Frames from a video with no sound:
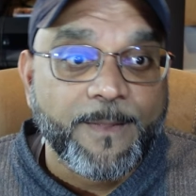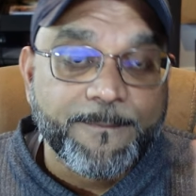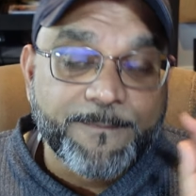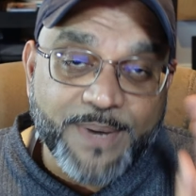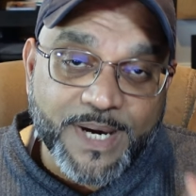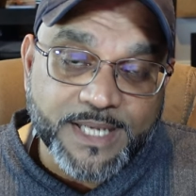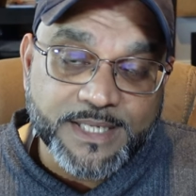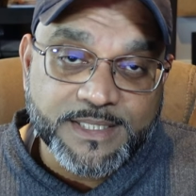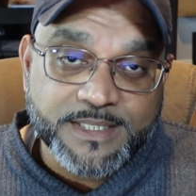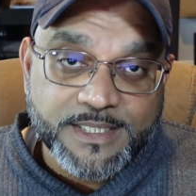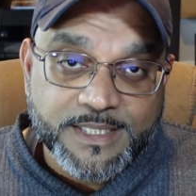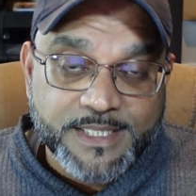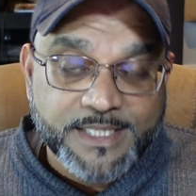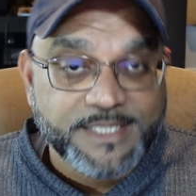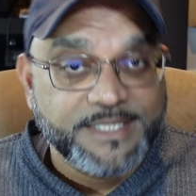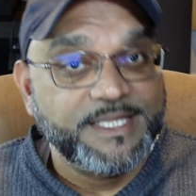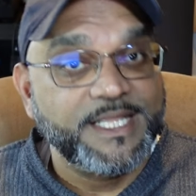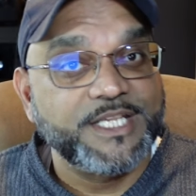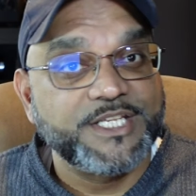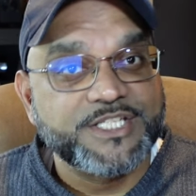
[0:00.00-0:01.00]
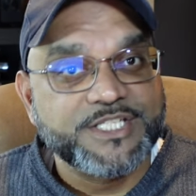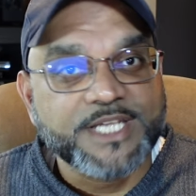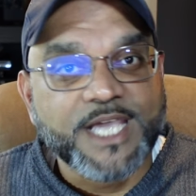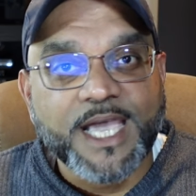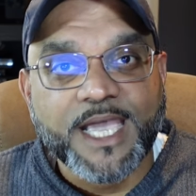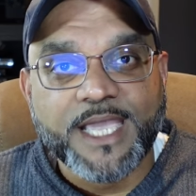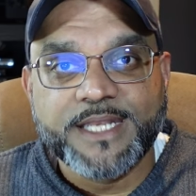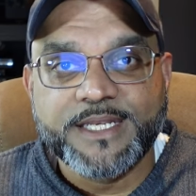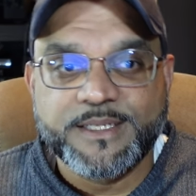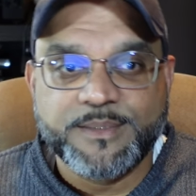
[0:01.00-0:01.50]
but they
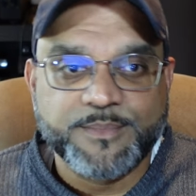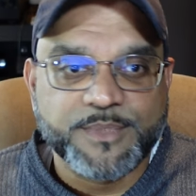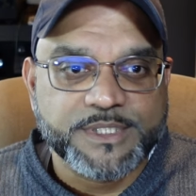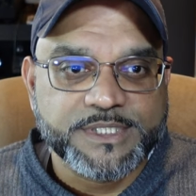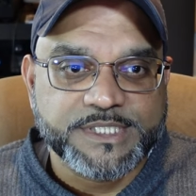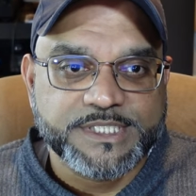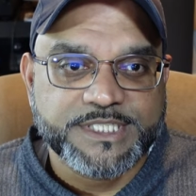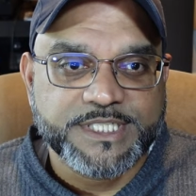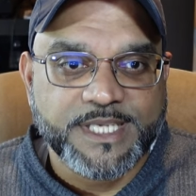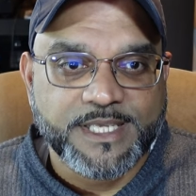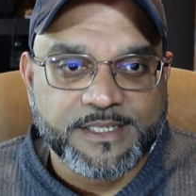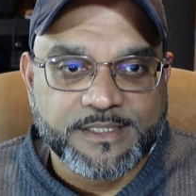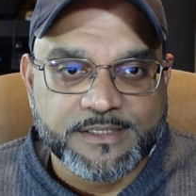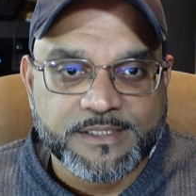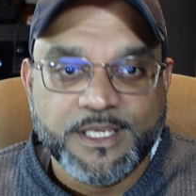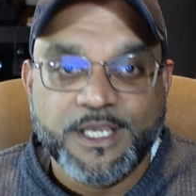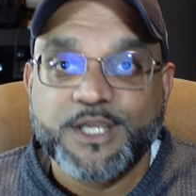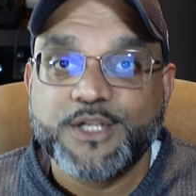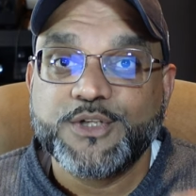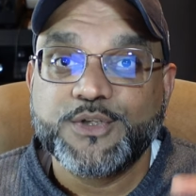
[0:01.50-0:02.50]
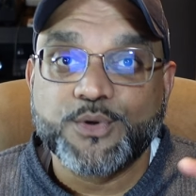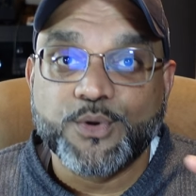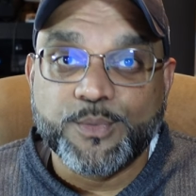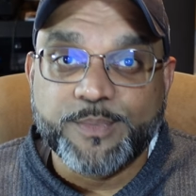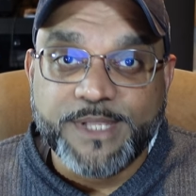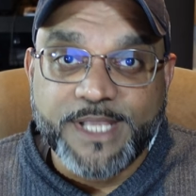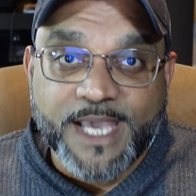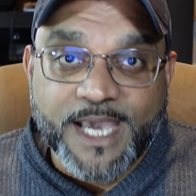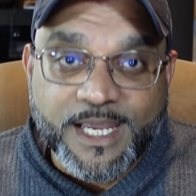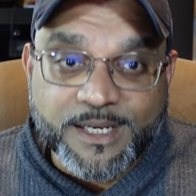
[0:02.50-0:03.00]
shine in multi-channel
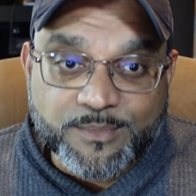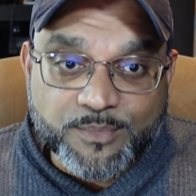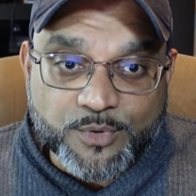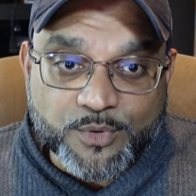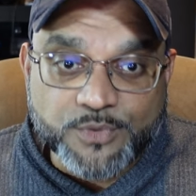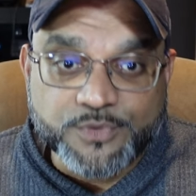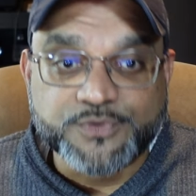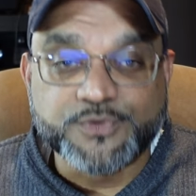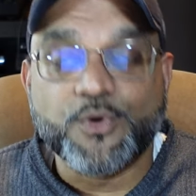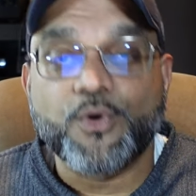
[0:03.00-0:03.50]
Dolby Atmos